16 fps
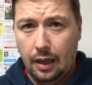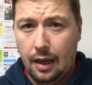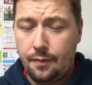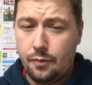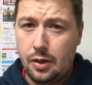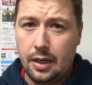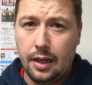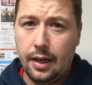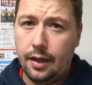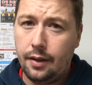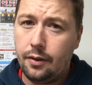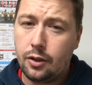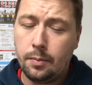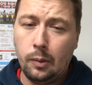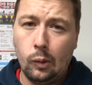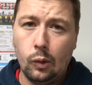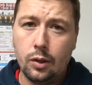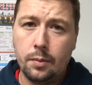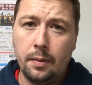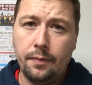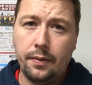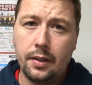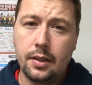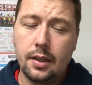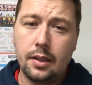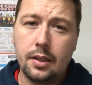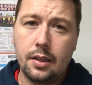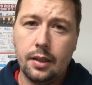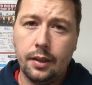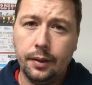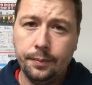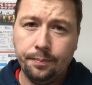Every year the support has been
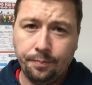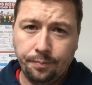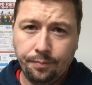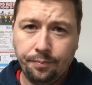fantastic.